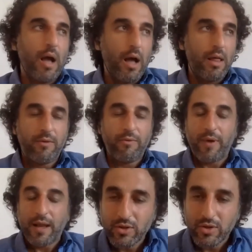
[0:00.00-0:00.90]
the
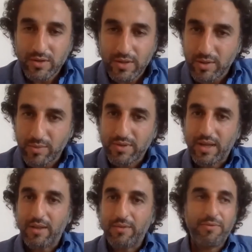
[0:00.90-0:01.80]
financial system
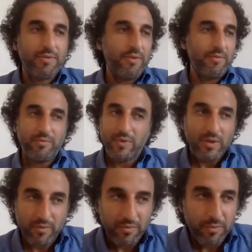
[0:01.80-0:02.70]
itself,
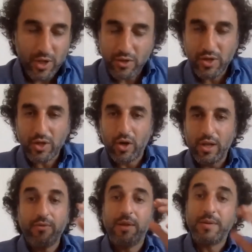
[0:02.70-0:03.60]
judging on
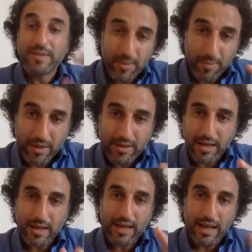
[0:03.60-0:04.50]
if that same
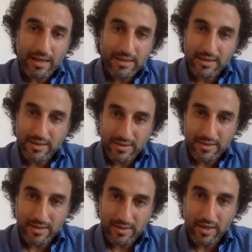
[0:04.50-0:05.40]
political class
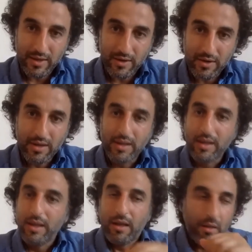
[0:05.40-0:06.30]
is here,
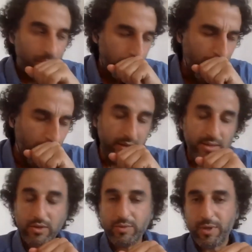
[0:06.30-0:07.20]

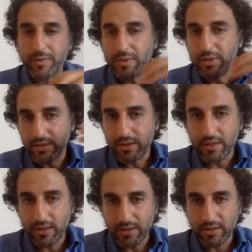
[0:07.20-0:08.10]
excuse me,
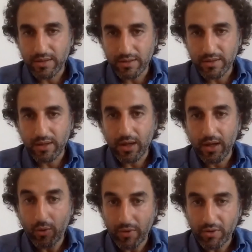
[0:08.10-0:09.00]
isn't
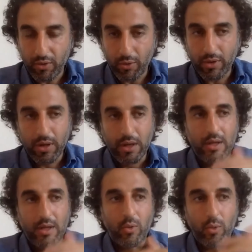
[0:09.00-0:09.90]
overthrown,
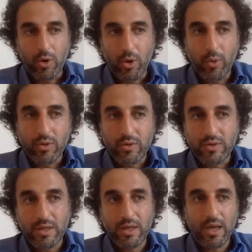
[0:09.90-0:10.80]
we're going to
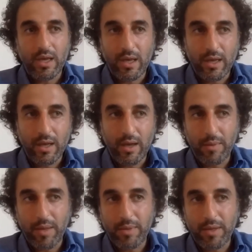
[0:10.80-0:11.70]
see a
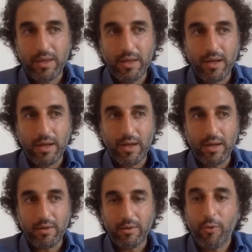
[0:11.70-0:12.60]
maybe
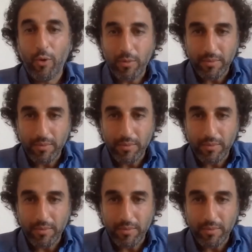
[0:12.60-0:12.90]
reform,